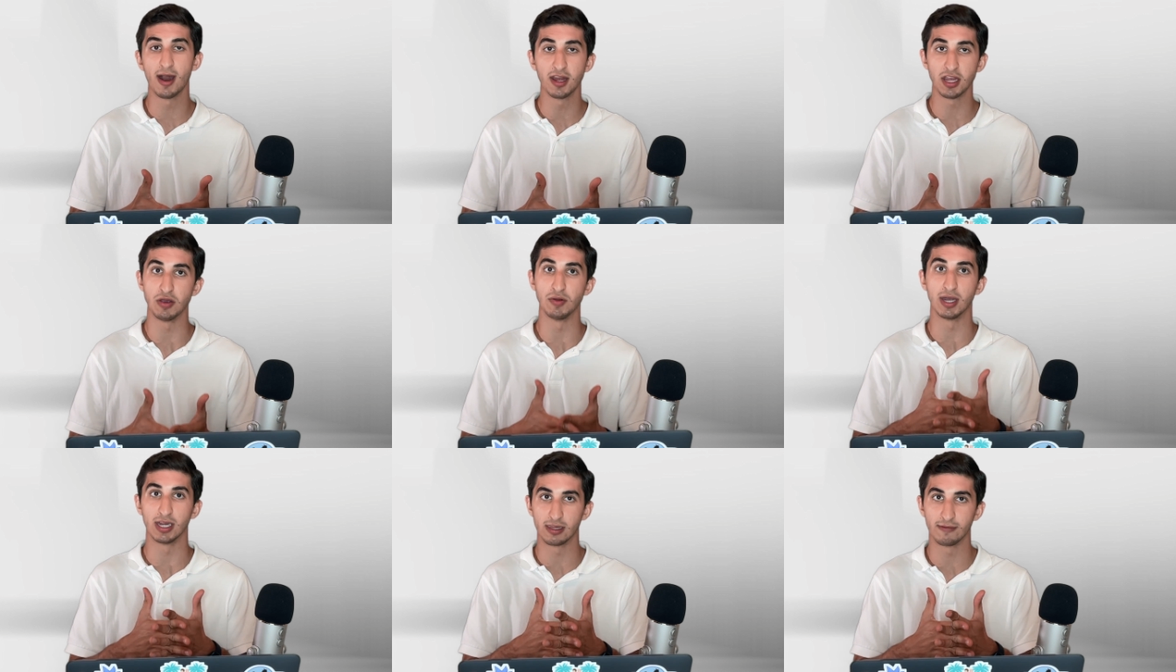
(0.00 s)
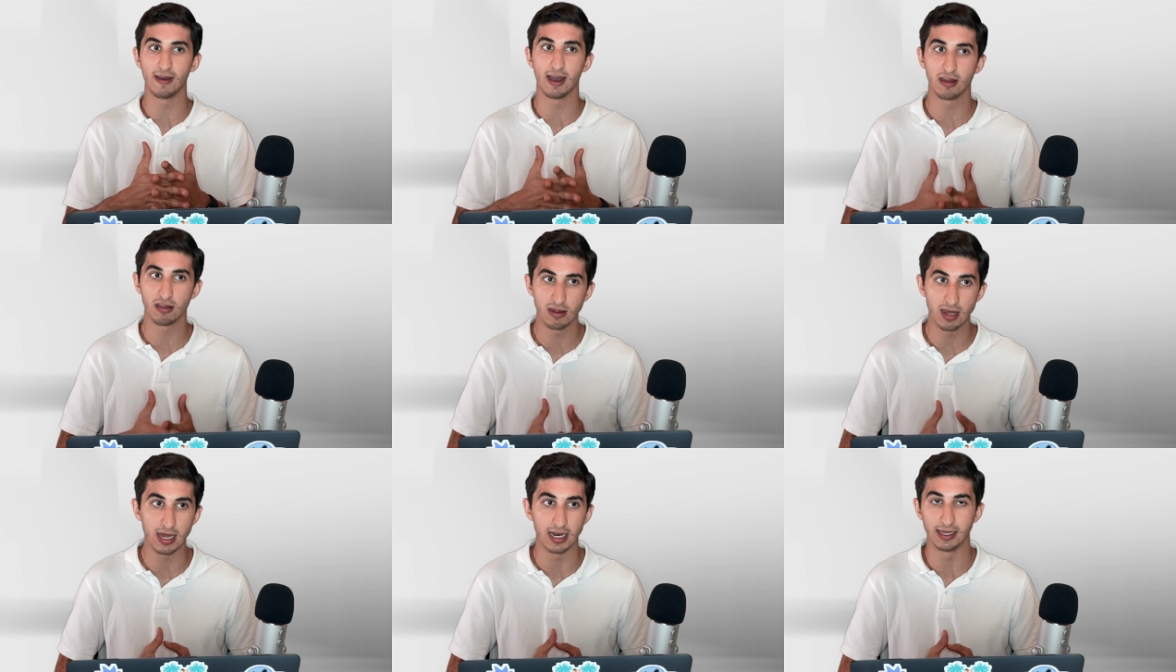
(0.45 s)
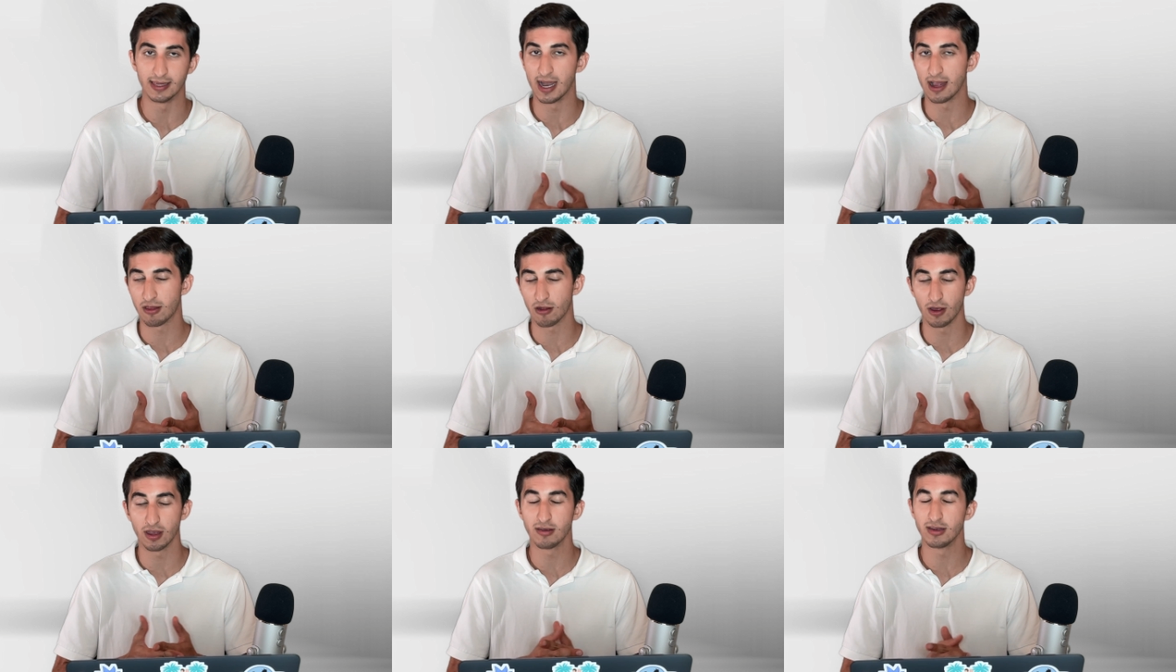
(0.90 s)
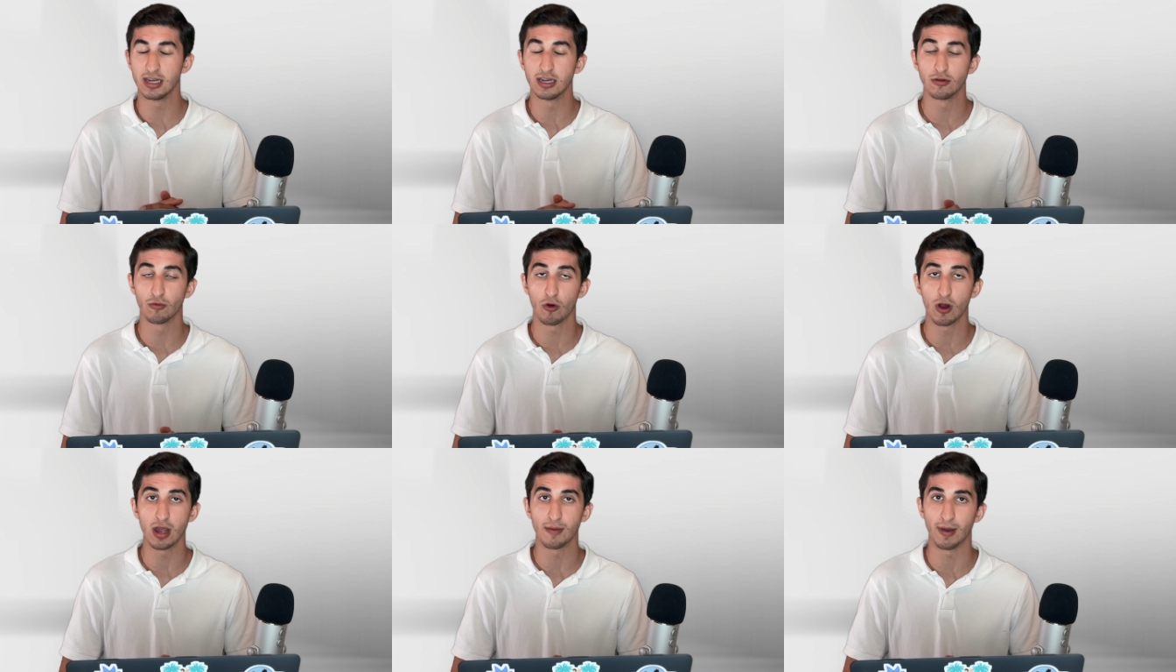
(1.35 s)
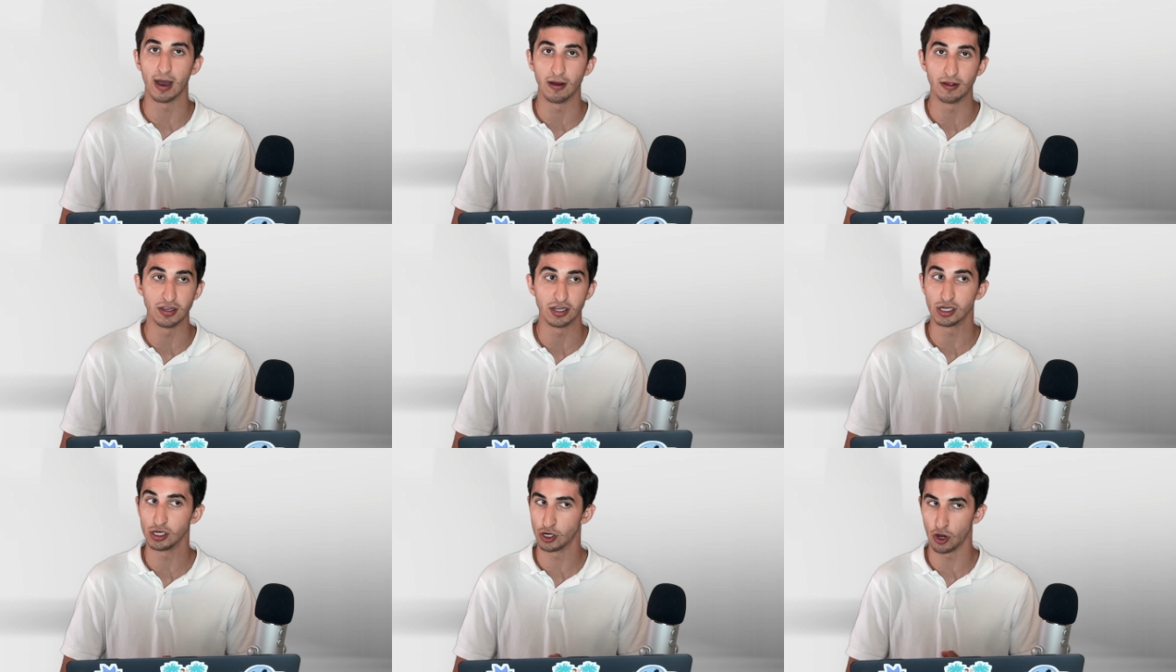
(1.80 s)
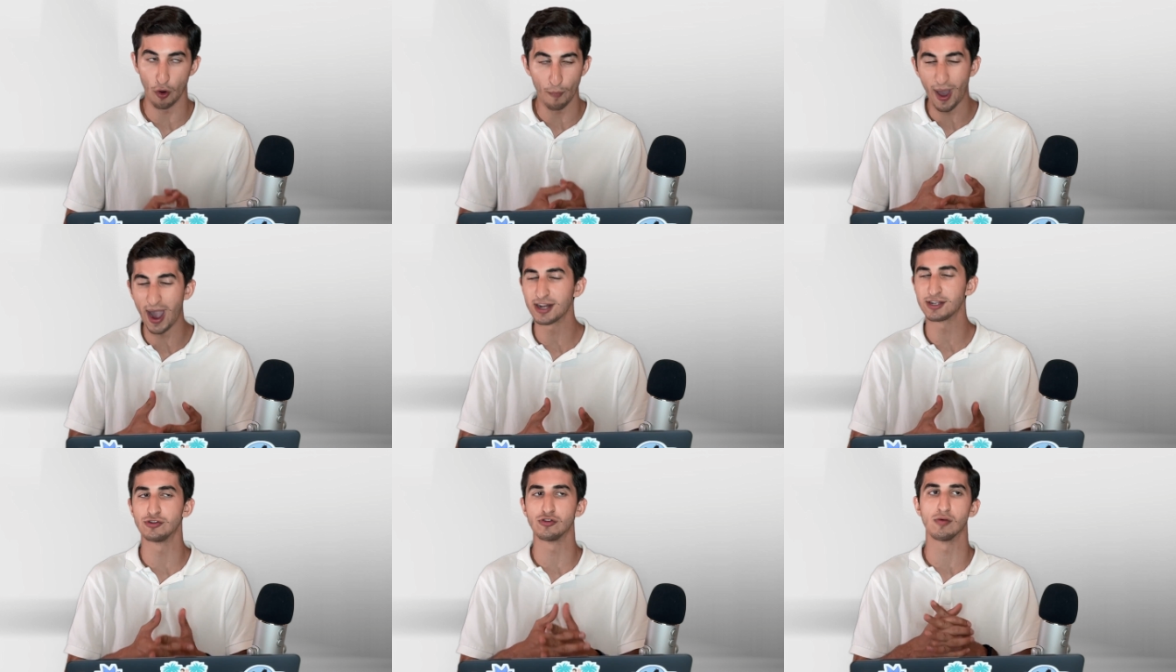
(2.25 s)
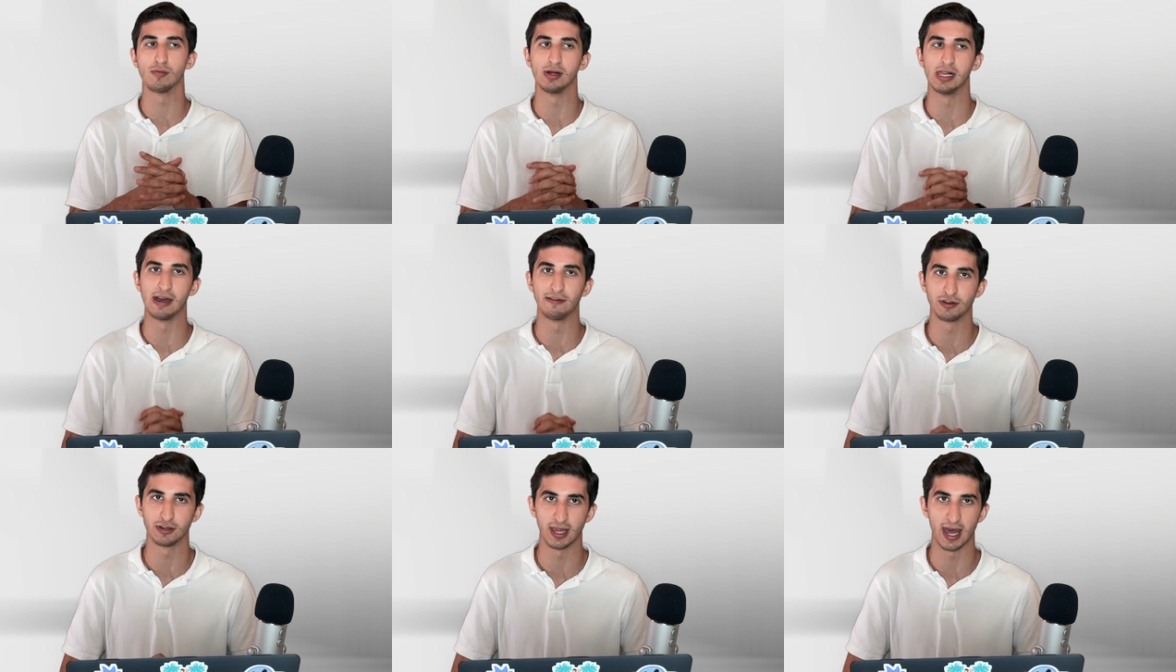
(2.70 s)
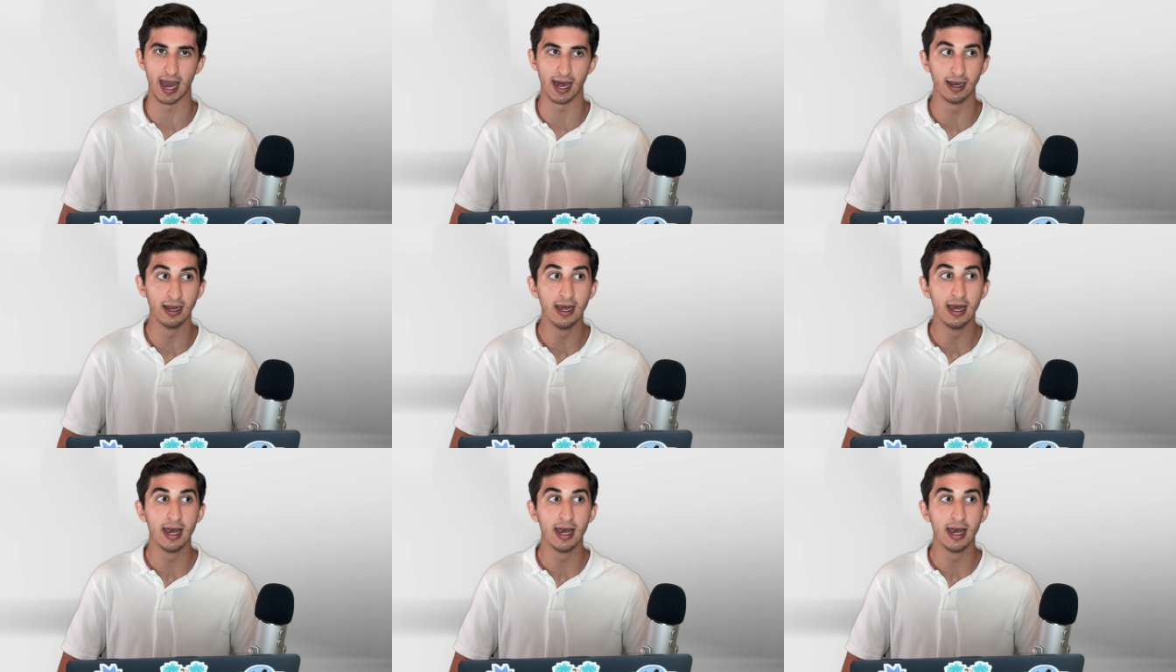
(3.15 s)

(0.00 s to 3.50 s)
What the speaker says: you get the vaccine, and that's all you need to worry about. And you can go back to normal after that.